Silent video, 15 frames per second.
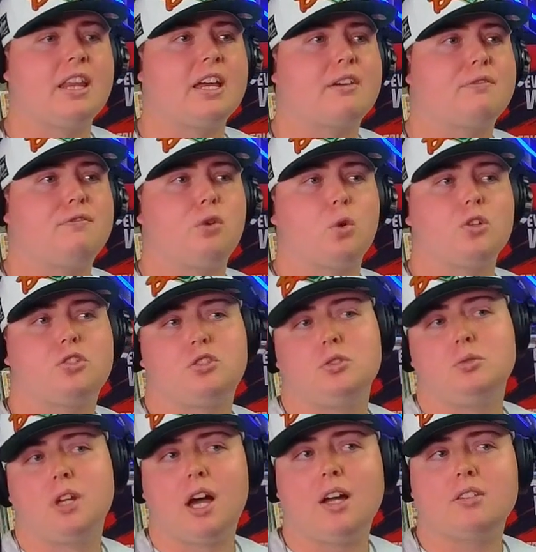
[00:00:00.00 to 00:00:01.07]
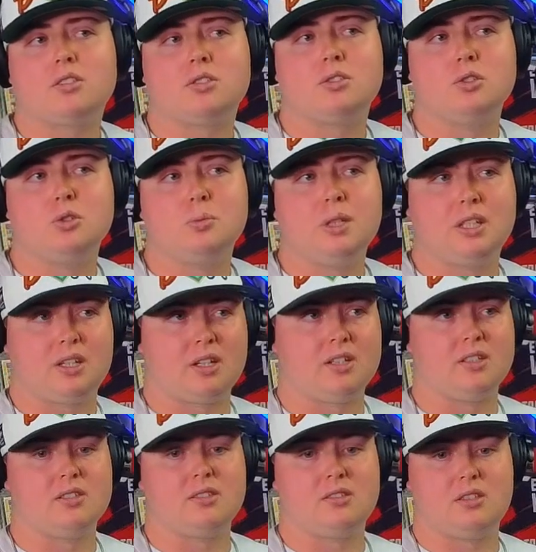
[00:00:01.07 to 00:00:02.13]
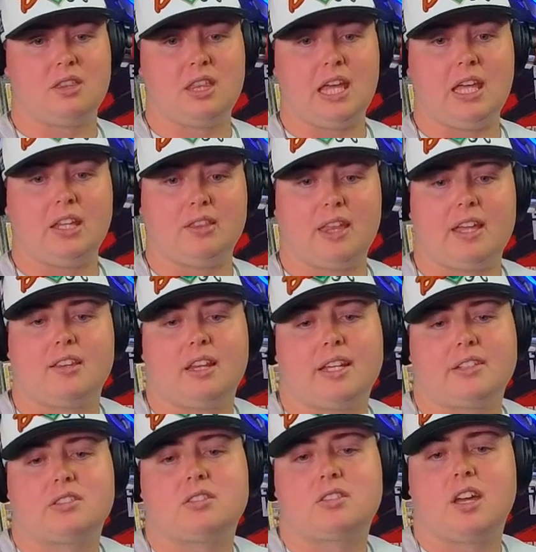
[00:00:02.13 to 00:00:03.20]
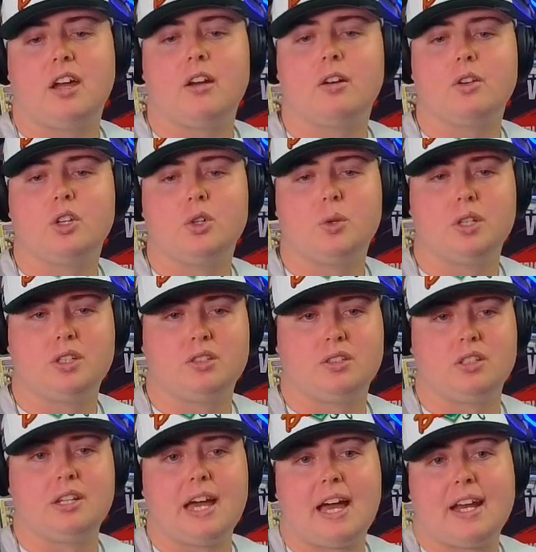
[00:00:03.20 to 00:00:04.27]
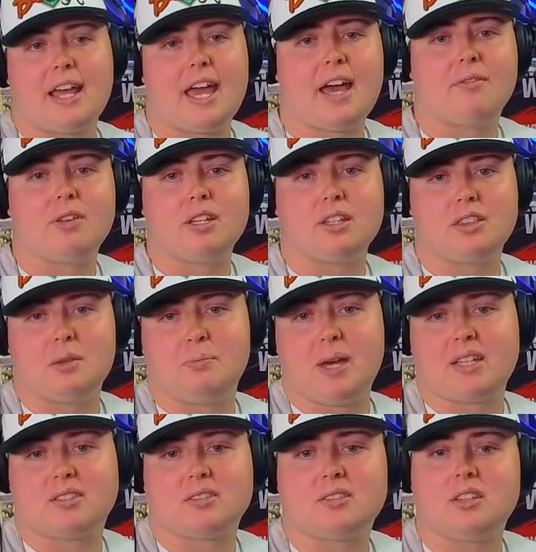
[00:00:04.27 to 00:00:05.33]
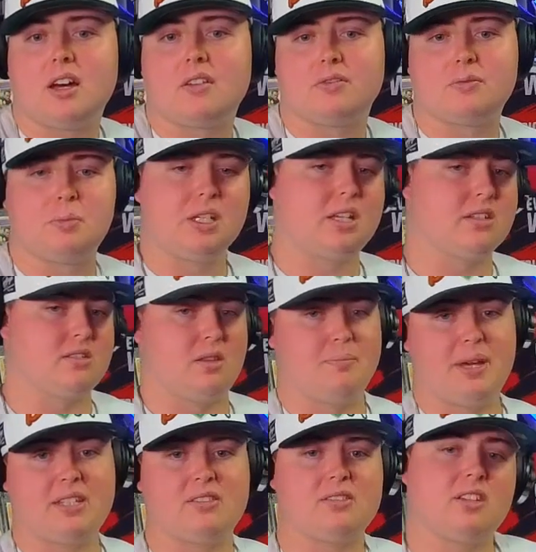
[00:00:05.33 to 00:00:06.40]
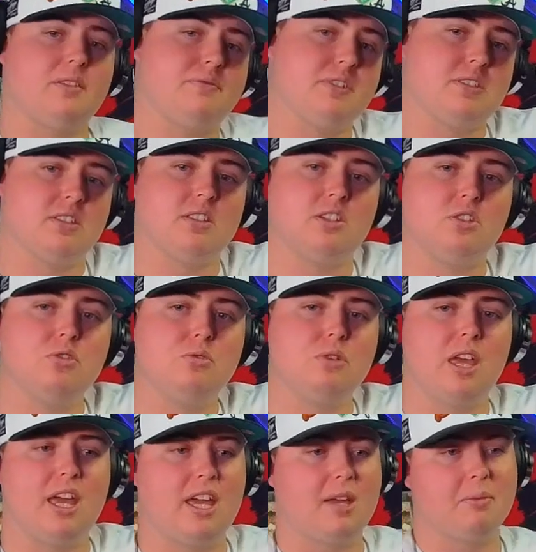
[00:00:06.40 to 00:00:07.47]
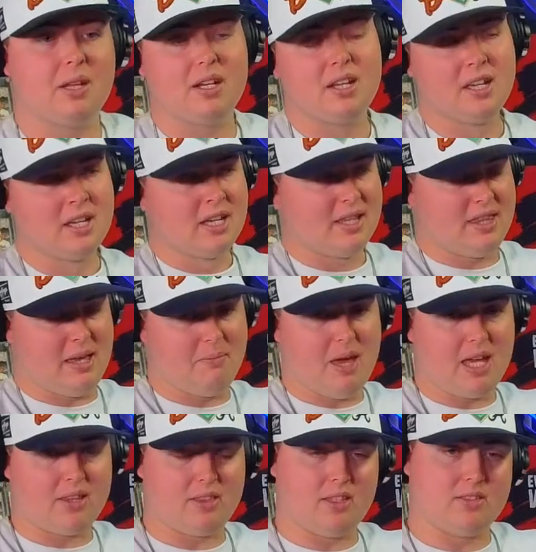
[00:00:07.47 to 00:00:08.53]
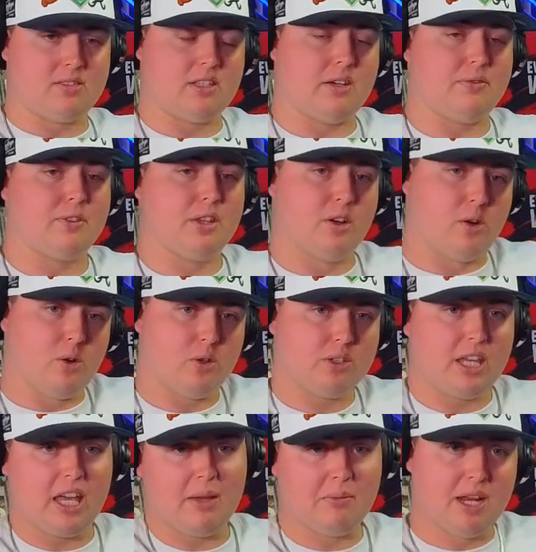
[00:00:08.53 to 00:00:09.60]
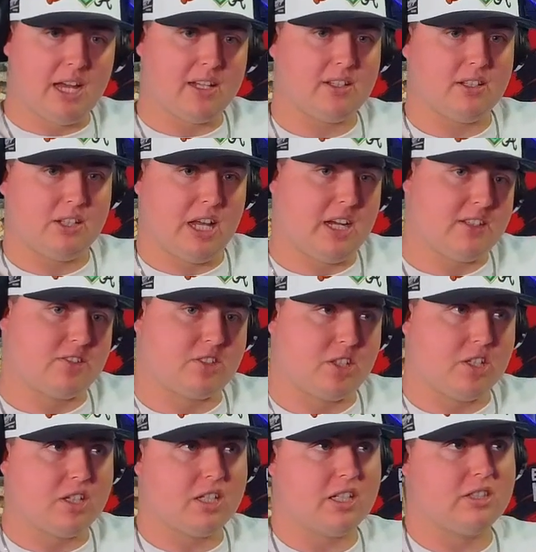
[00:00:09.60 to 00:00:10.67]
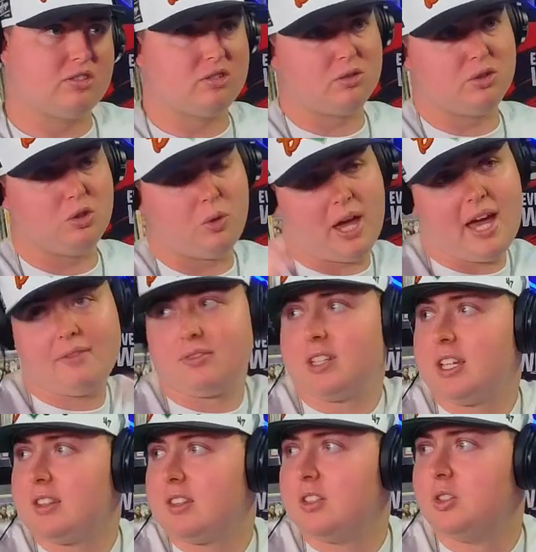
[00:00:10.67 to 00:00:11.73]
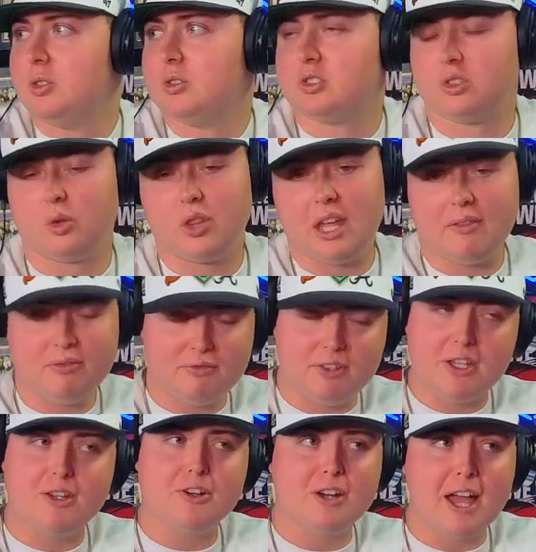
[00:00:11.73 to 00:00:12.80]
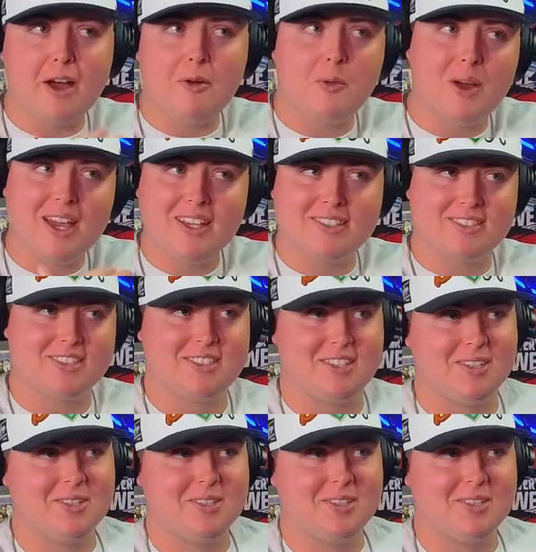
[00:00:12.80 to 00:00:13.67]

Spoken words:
They force you not to because they like scare you into not having the best stuff because the best stuff is in the new game. And they make the stuff in the old game not as good, so you have to get the new. So they figured out ways to do it.